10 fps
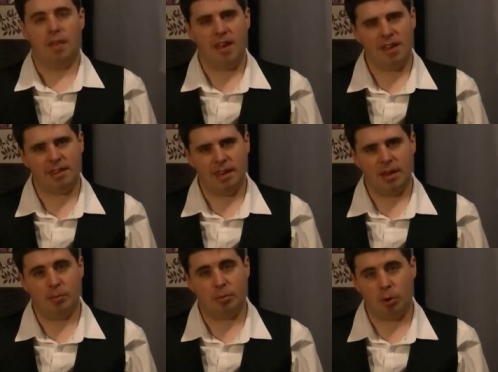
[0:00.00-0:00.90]
This
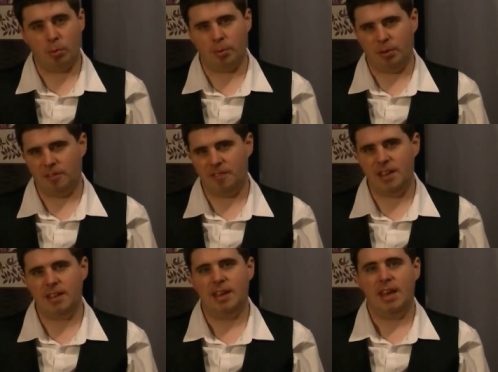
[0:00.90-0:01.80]
improbable
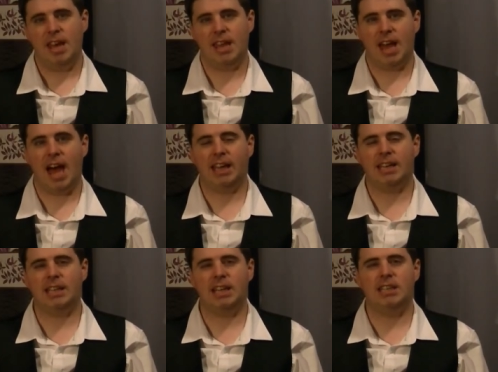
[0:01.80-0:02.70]
feat is
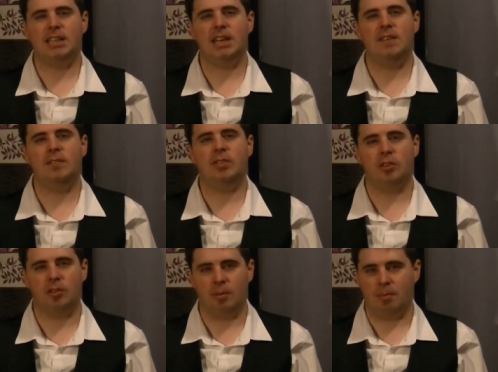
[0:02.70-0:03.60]
actually achieved
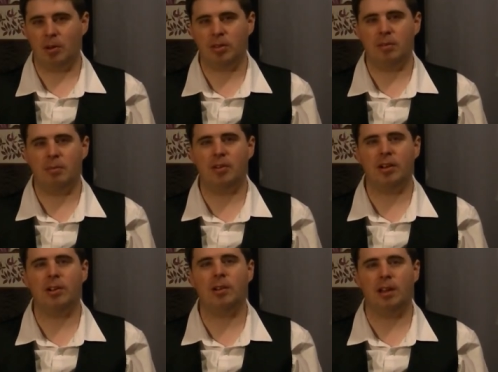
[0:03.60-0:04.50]
through the modern
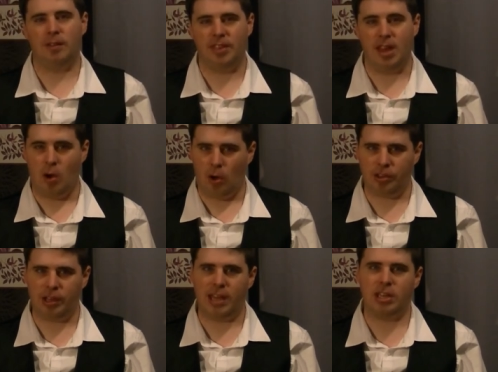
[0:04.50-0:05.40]
miracle of the
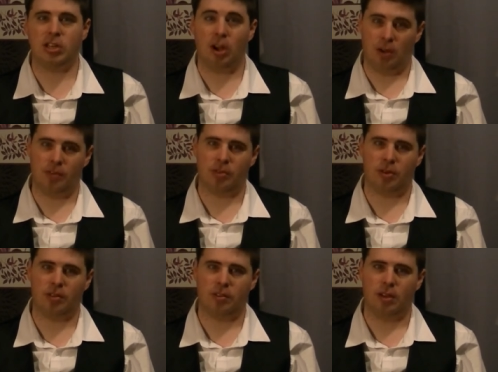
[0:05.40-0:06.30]
oscillation
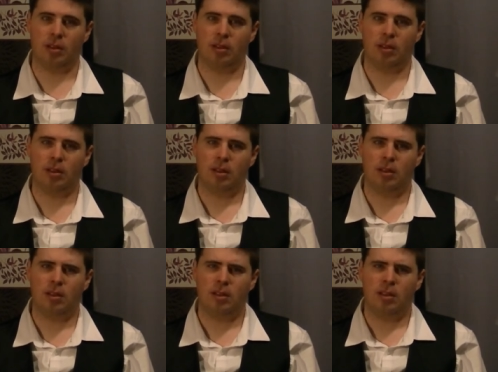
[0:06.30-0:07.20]
overthruster.
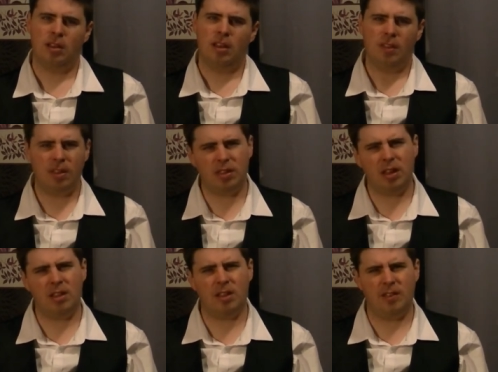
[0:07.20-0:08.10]
The
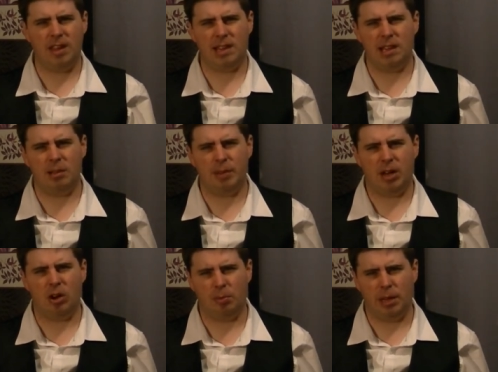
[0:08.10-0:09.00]
science of it is a little
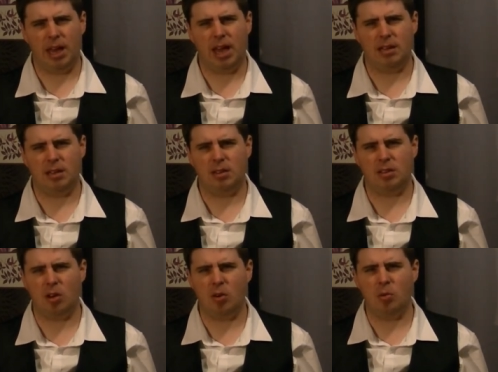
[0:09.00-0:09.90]
bit complicated,
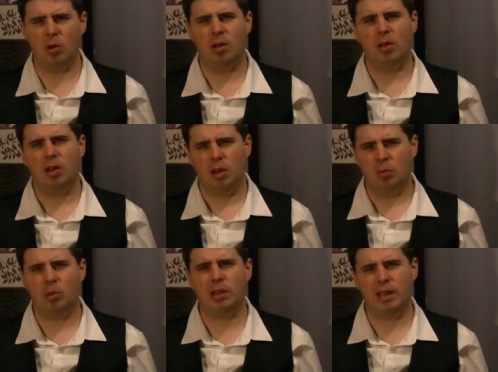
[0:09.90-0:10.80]
so
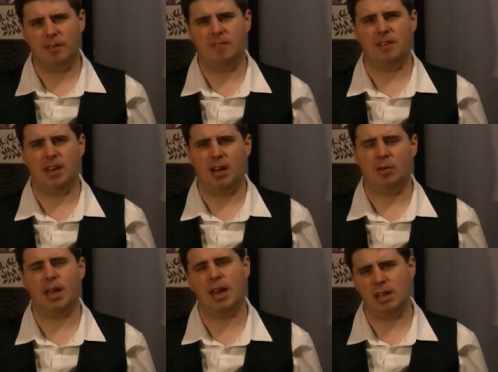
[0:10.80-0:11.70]
we'll leave it for
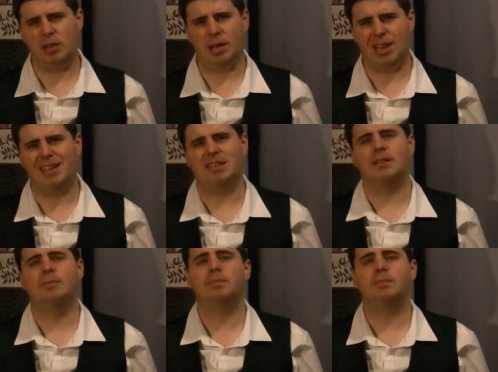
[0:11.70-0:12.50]
now and get into it later.